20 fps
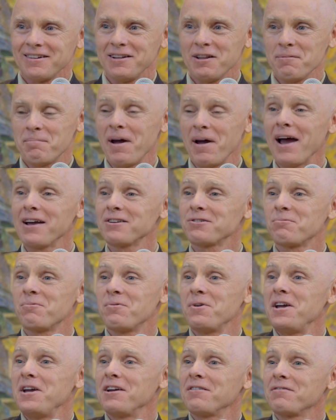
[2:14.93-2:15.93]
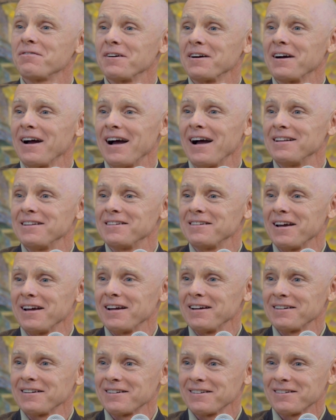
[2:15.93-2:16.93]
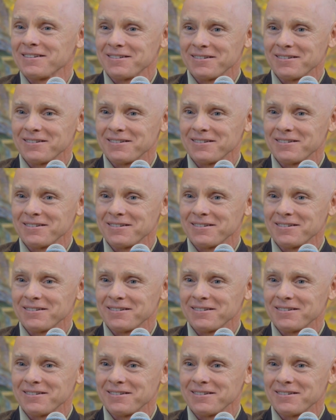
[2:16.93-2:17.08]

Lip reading: In the past week, for God's sake.